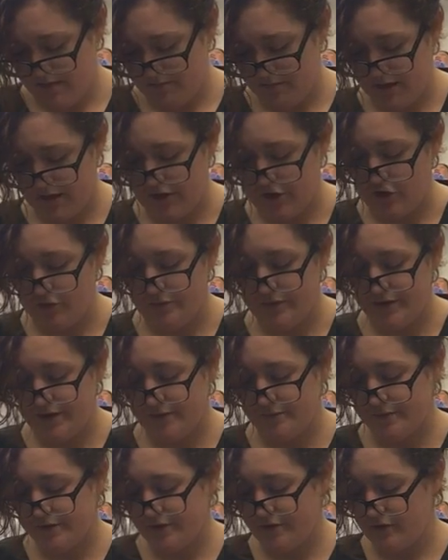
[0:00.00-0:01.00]
I'm going to open
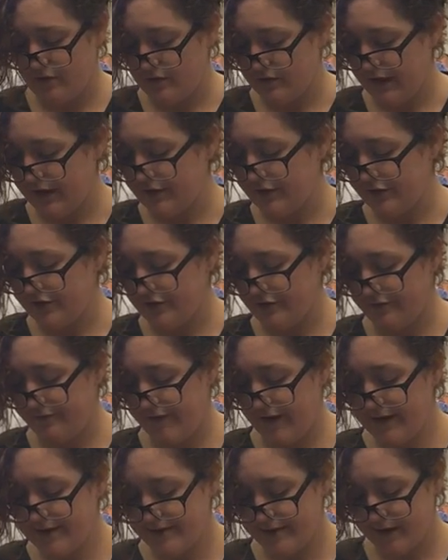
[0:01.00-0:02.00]
them so the letters are
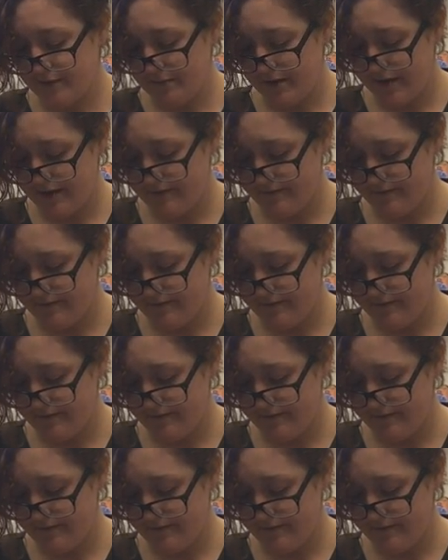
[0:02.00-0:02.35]
facing me.